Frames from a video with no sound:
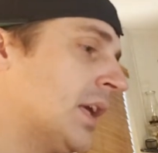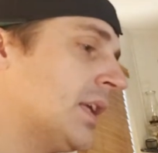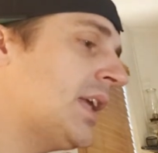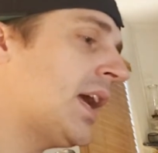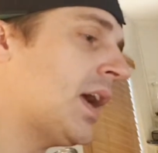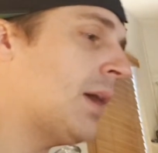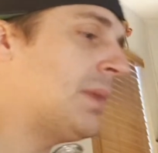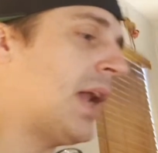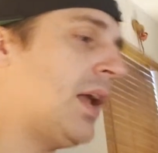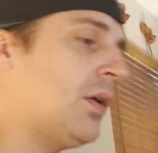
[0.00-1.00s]
Yeah, I
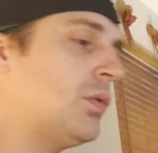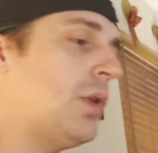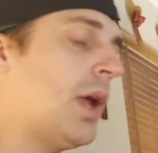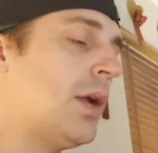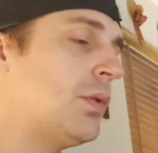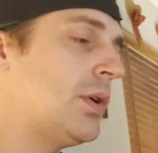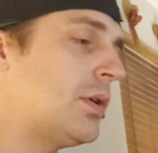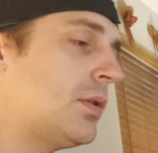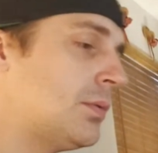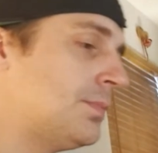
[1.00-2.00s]
mean, I don't
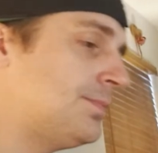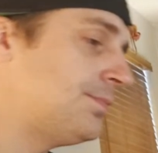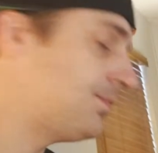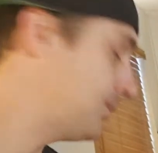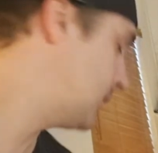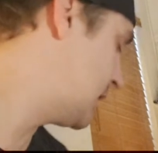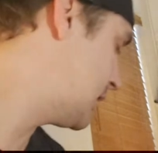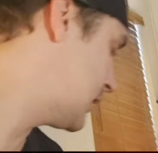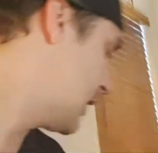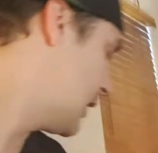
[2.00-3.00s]
know
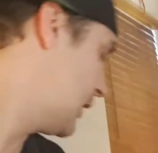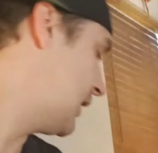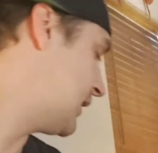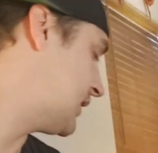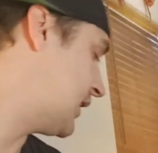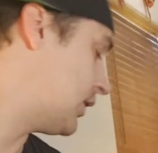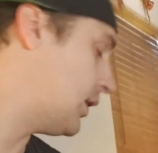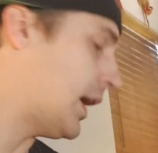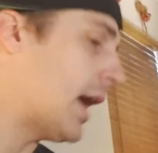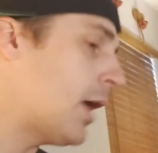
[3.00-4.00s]
necessarily
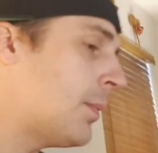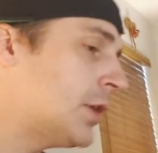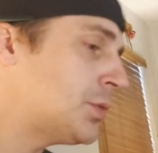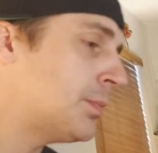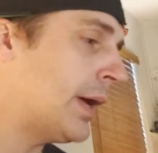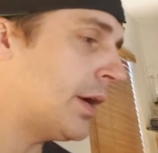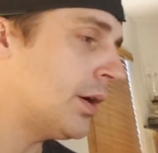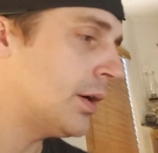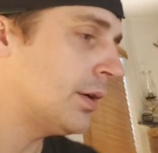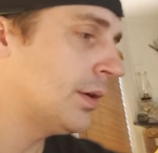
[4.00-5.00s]
how much
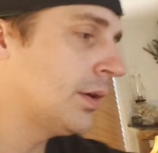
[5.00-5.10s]
better,